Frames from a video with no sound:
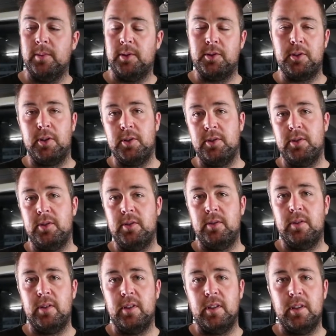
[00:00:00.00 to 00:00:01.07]
we showed
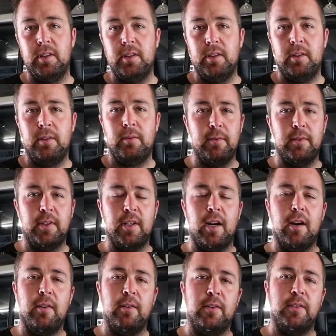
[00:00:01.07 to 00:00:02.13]
you the
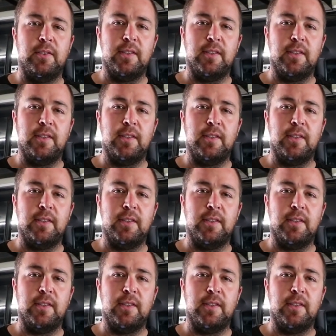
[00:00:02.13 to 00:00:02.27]
Recaro